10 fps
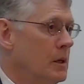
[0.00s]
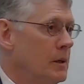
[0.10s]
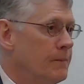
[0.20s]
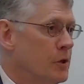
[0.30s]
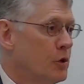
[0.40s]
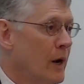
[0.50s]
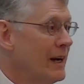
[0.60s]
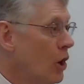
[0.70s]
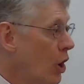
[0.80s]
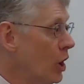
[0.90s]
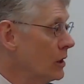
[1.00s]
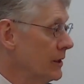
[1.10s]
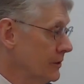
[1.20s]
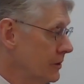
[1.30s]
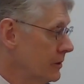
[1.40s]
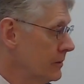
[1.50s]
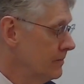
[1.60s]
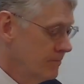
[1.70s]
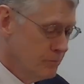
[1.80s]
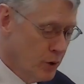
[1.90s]
the great harlot
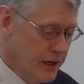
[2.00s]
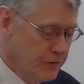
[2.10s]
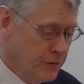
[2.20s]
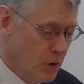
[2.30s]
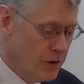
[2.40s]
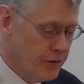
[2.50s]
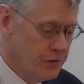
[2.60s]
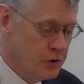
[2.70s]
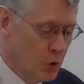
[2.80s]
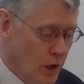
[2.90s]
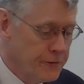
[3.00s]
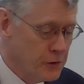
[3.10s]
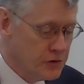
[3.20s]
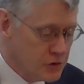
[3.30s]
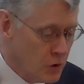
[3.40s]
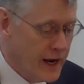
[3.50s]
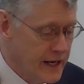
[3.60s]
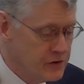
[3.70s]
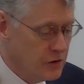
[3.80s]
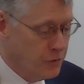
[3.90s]
Bring forth joyful
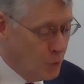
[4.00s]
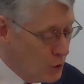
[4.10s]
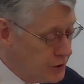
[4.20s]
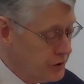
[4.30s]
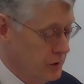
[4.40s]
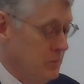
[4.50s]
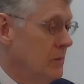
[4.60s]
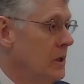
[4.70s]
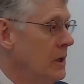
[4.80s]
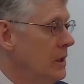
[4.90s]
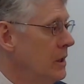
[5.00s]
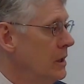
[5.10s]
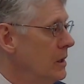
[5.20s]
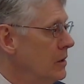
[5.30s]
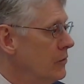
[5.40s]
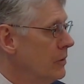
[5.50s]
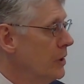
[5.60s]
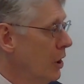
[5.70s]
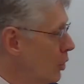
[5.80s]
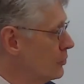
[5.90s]
strains of worship from the
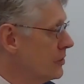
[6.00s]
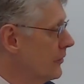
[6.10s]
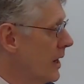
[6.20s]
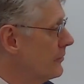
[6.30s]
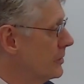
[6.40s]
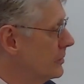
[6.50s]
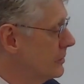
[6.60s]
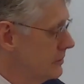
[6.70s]
hosts of heaven.